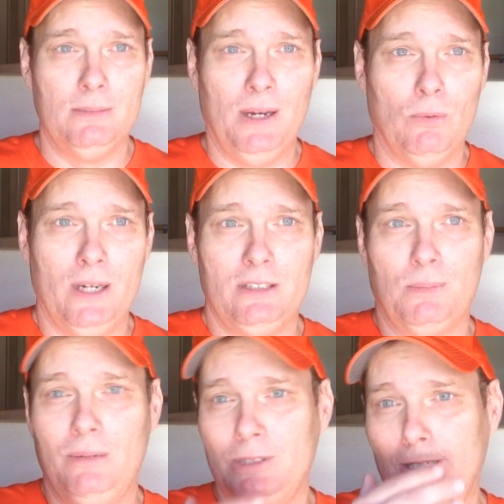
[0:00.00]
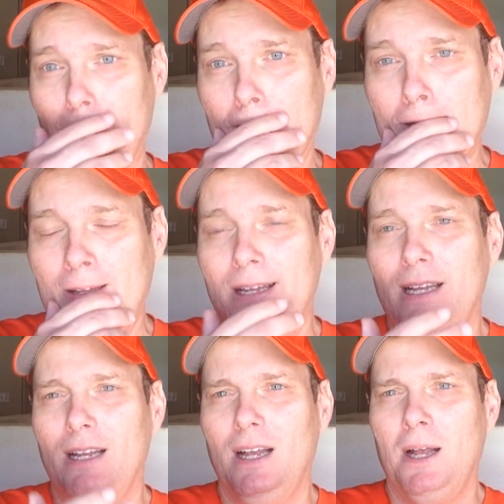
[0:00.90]
about white supremacy
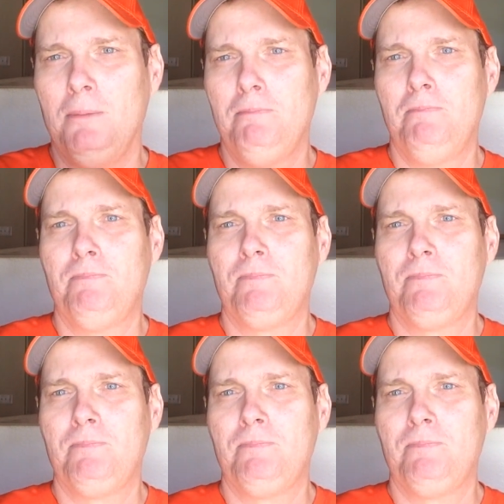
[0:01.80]
here.